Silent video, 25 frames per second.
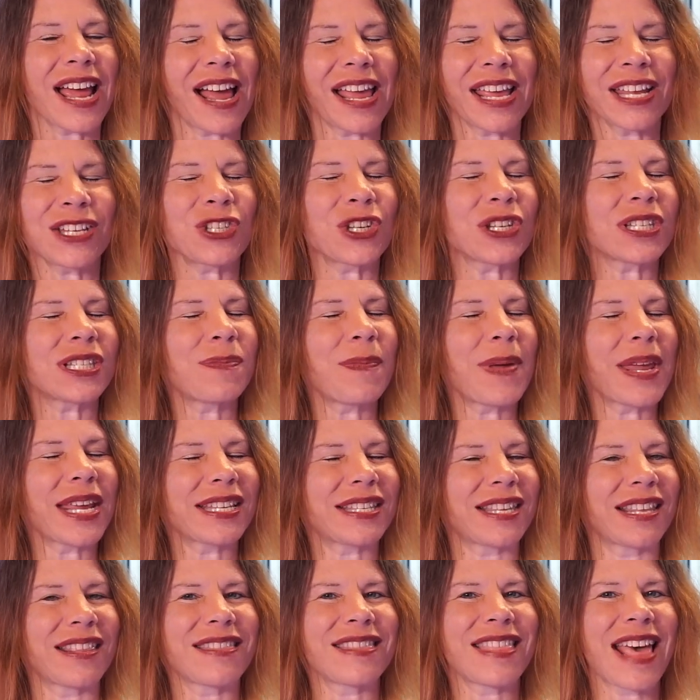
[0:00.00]
it just
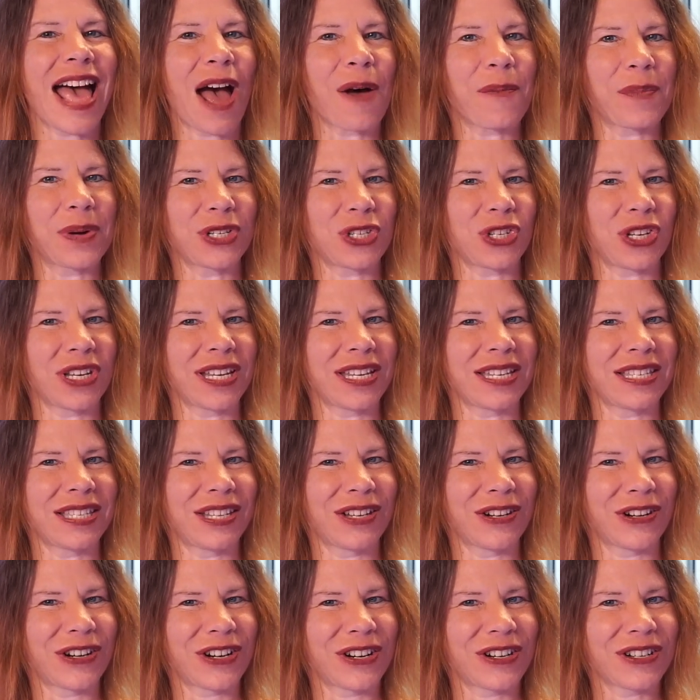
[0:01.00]
makes it that much
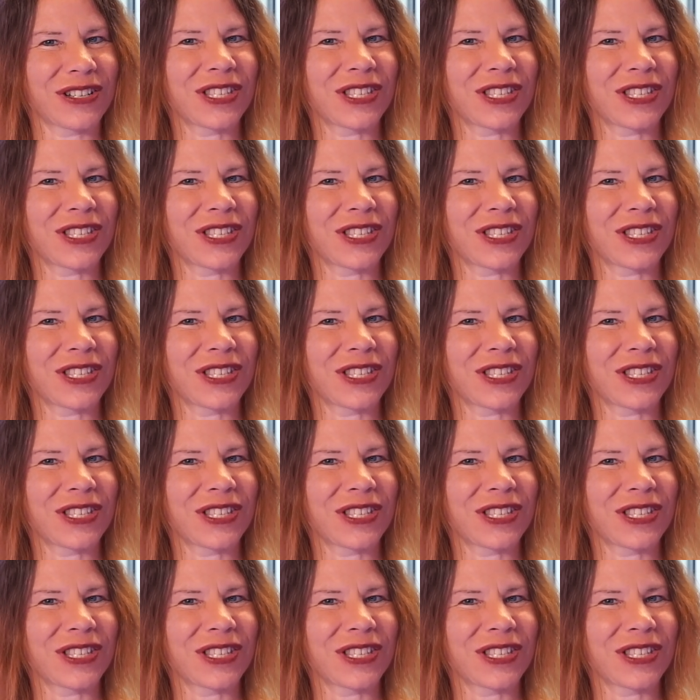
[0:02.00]
easier.